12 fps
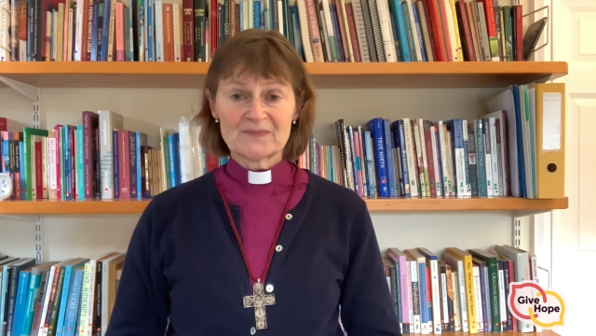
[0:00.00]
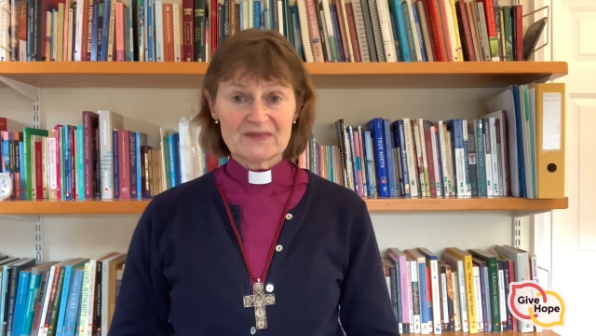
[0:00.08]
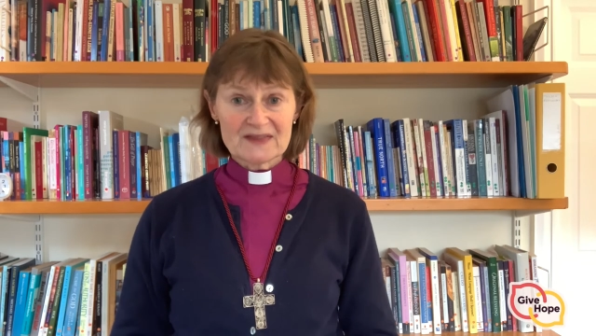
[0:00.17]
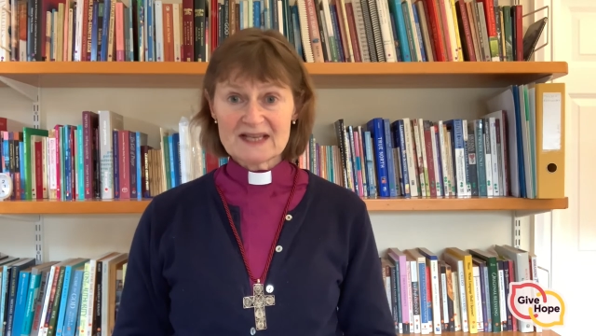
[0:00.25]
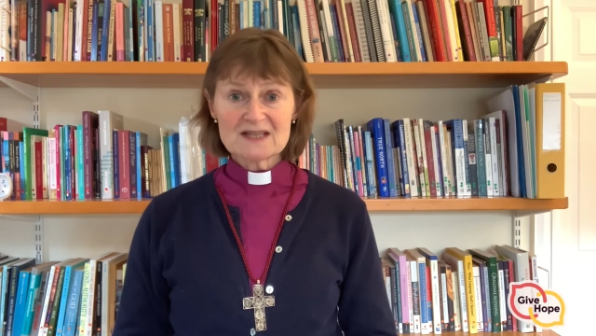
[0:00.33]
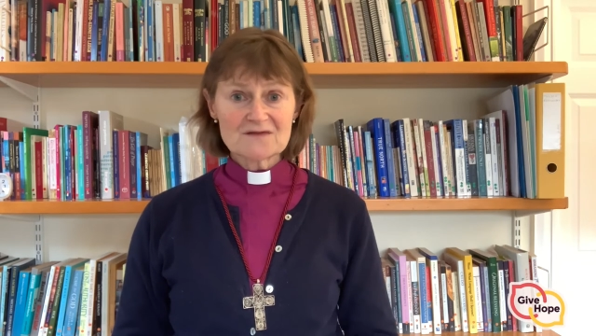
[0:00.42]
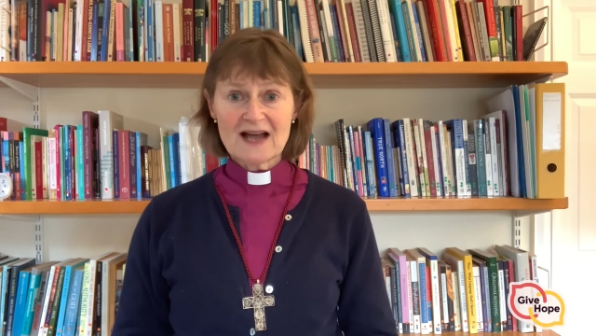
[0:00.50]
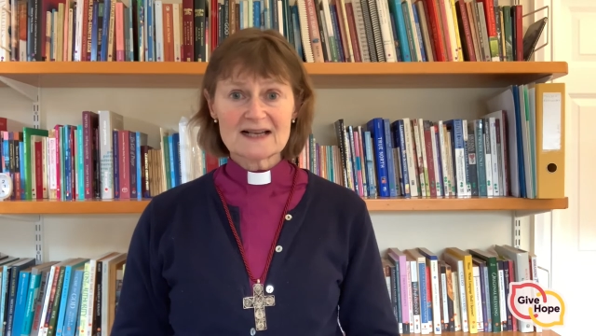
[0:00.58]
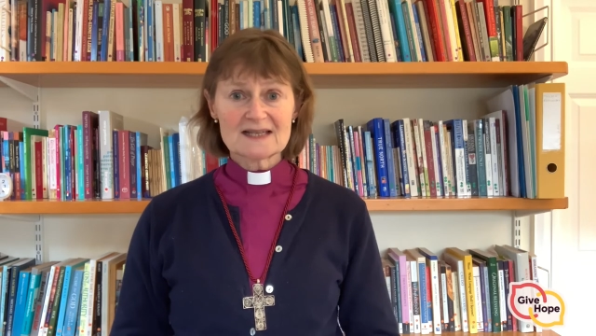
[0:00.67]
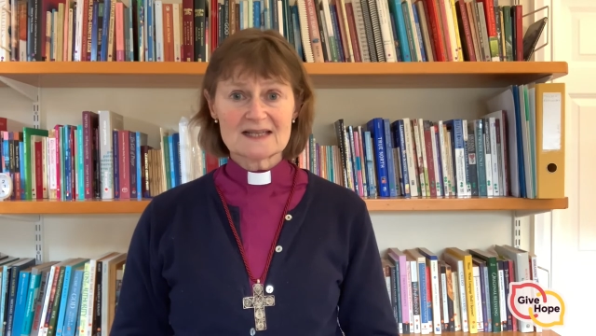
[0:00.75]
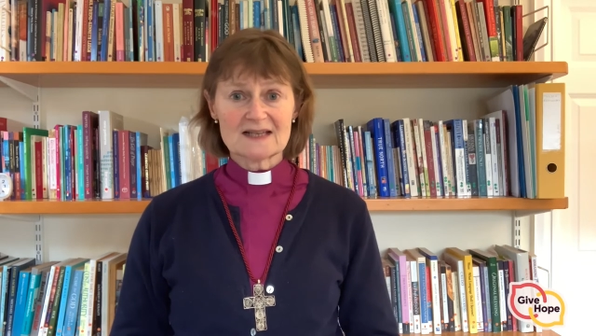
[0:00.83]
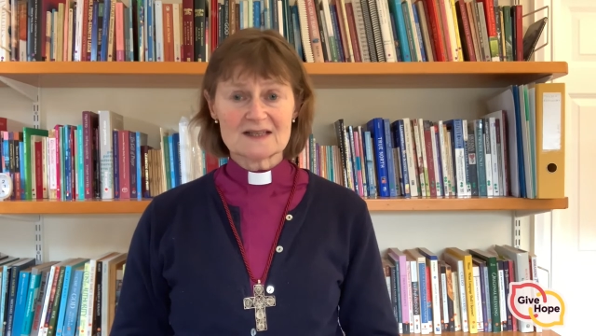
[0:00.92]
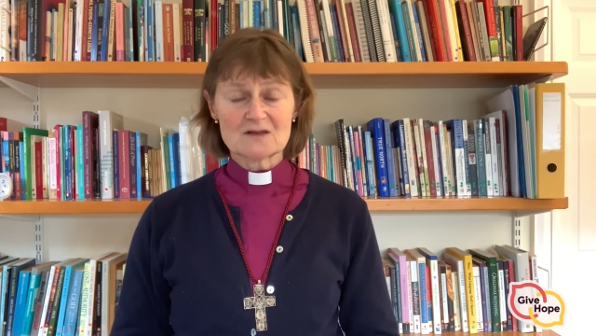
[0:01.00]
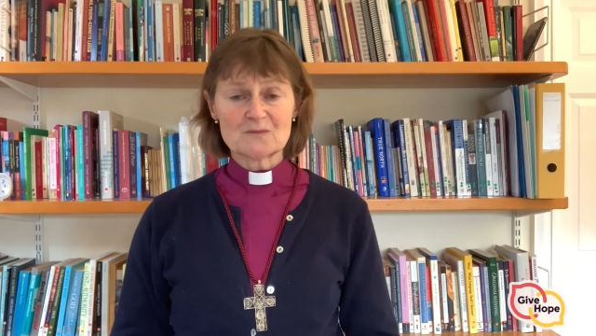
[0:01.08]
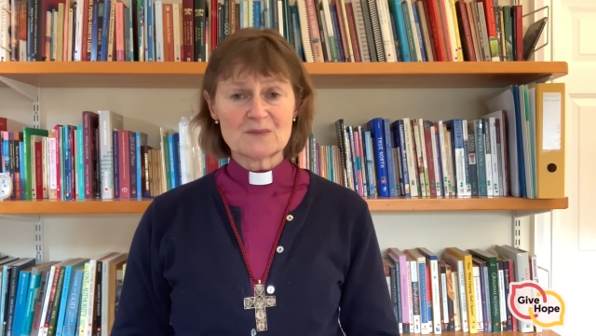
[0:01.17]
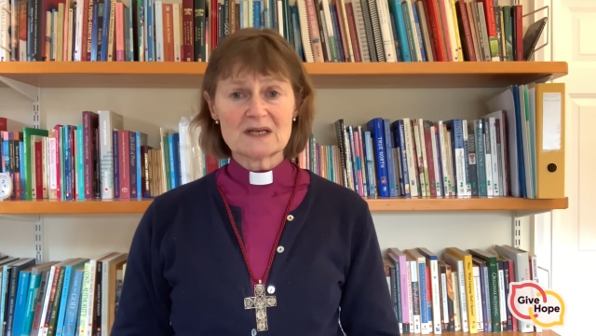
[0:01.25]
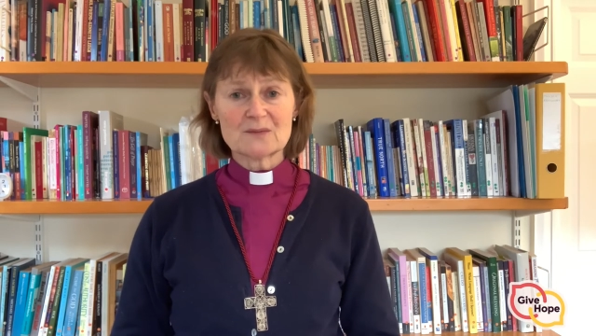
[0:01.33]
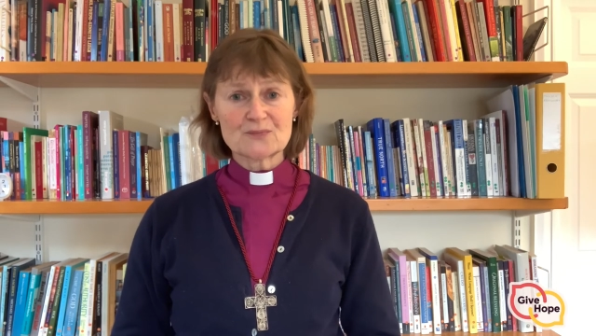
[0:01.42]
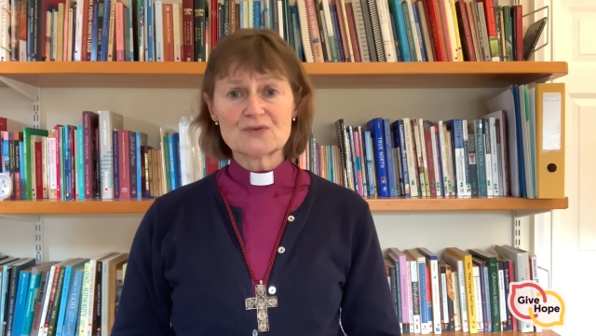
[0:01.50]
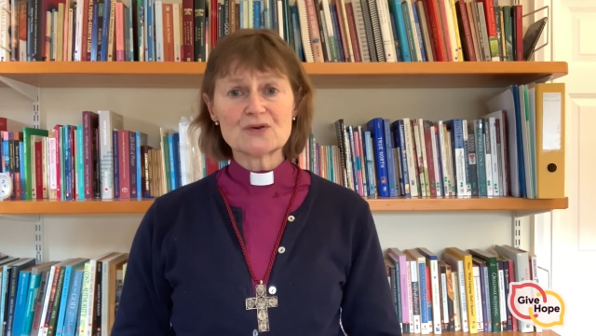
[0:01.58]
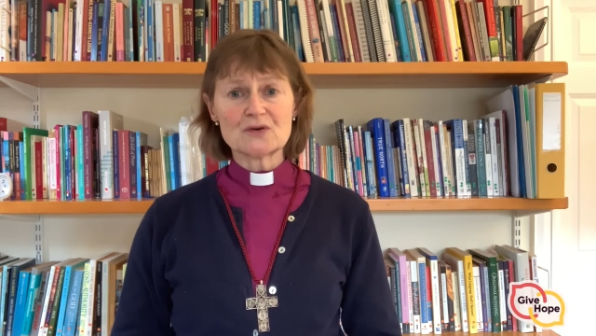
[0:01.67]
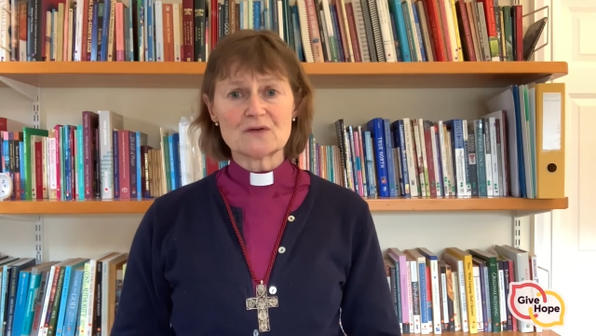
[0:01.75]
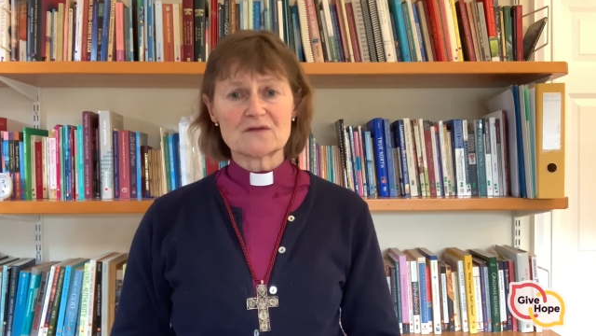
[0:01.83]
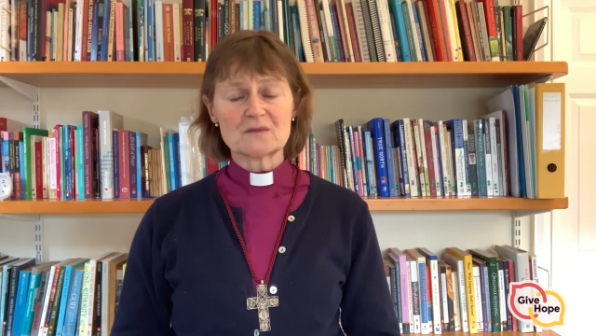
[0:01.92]
These vaccines have been
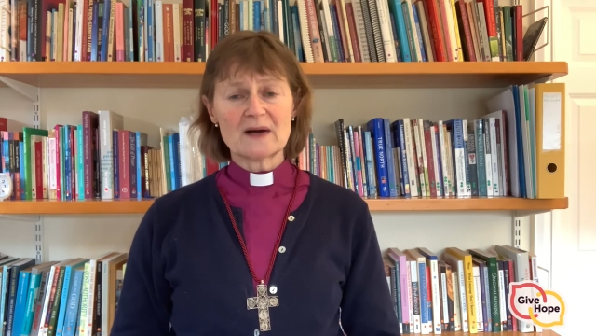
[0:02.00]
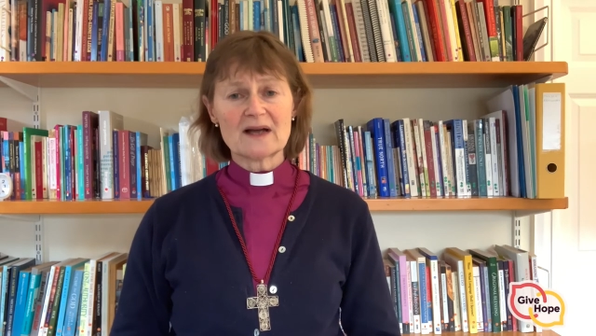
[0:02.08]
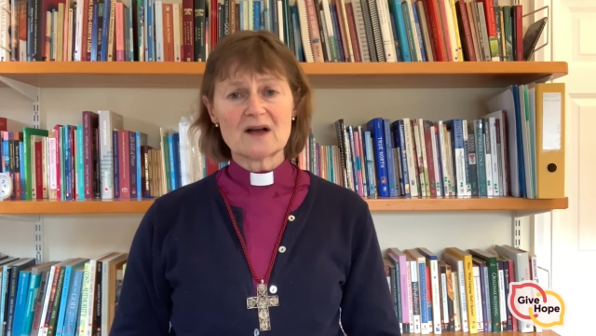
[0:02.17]
approved by